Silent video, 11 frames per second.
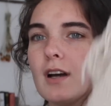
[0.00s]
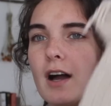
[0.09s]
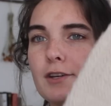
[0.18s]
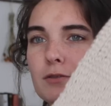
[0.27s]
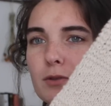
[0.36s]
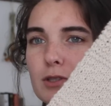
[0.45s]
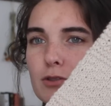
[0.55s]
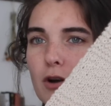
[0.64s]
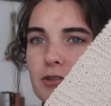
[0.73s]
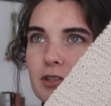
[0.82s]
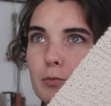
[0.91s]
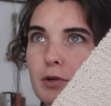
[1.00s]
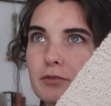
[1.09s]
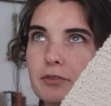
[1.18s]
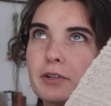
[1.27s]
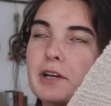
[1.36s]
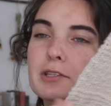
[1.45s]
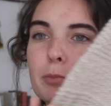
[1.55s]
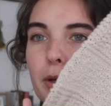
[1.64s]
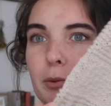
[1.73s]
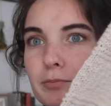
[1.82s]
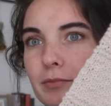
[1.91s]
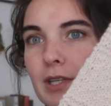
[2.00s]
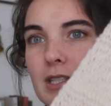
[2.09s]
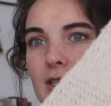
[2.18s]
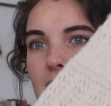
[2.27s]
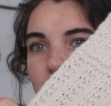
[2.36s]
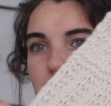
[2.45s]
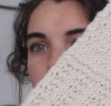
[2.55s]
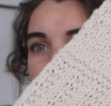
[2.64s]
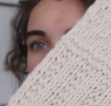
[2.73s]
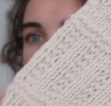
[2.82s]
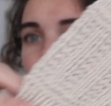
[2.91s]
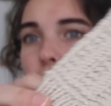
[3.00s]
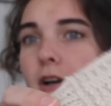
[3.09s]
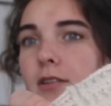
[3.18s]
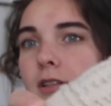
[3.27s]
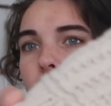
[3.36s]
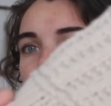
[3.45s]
I do read charts a good bit for lace, but this is like a texture chart,